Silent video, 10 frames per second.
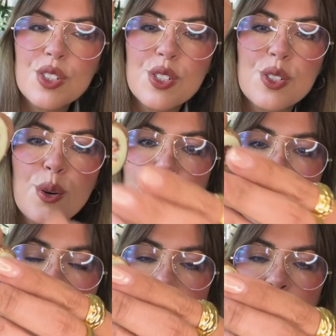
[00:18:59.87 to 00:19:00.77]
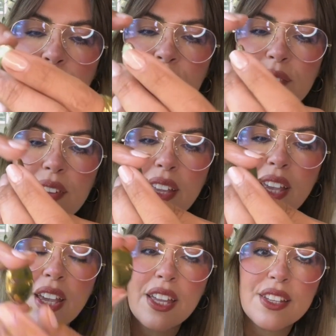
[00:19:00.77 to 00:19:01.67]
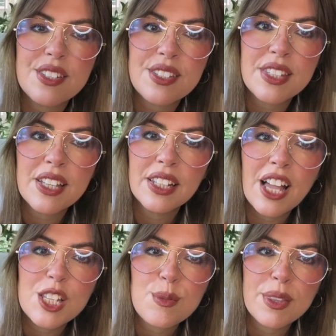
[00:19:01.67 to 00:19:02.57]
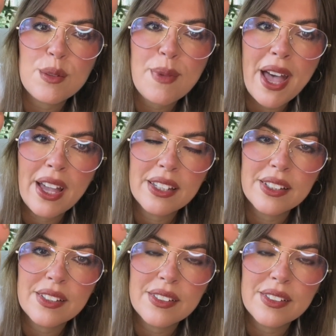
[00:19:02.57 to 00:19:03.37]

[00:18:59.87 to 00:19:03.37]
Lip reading: She's so pretty. And a C clasp at the back.